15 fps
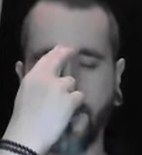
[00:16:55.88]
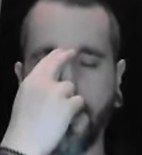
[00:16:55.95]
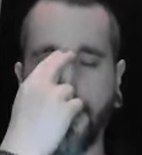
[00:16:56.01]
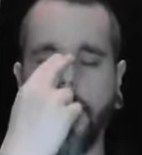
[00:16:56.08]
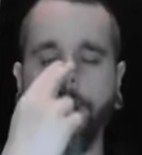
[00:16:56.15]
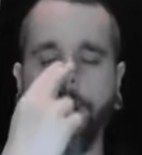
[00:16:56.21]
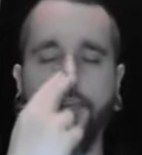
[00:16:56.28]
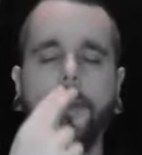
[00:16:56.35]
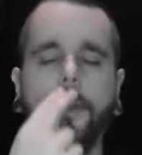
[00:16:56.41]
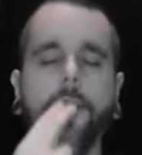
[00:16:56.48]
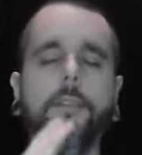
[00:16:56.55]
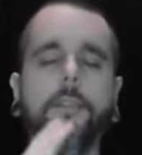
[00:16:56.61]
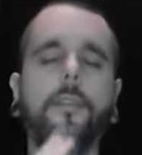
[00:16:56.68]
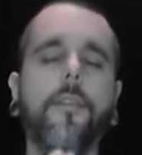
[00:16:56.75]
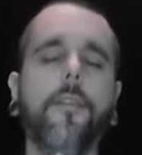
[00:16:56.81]
And
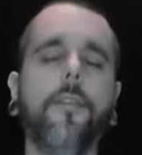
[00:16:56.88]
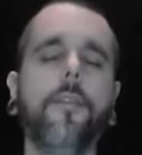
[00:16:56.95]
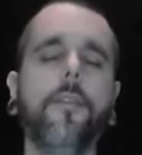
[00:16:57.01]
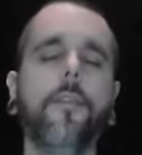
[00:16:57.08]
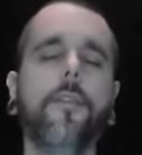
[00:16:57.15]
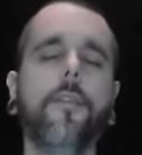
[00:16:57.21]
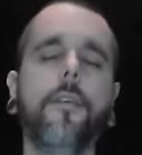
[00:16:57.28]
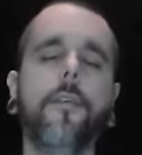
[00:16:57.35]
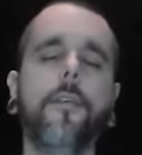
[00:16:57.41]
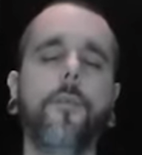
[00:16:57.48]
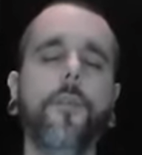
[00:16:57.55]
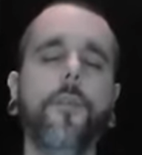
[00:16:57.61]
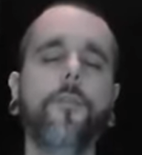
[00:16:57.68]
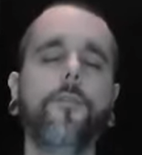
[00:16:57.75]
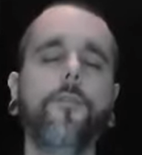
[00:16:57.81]
then
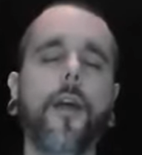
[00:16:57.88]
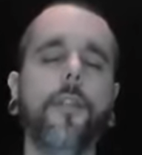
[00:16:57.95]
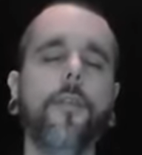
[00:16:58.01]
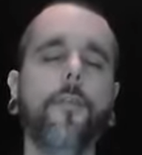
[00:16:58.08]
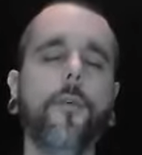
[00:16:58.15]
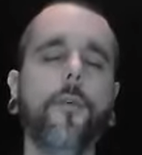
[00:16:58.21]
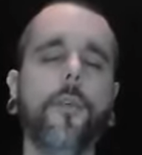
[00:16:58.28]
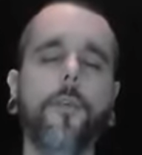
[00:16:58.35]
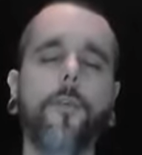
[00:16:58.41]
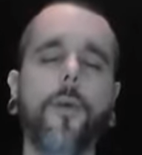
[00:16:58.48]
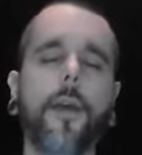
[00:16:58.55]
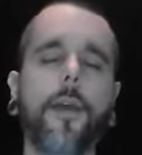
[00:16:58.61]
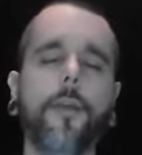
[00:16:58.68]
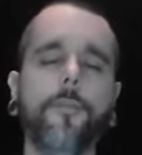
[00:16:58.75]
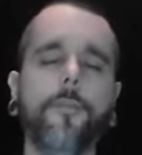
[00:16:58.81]
when you find the Milky
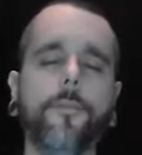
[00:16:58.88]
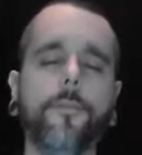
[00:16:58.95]
Way,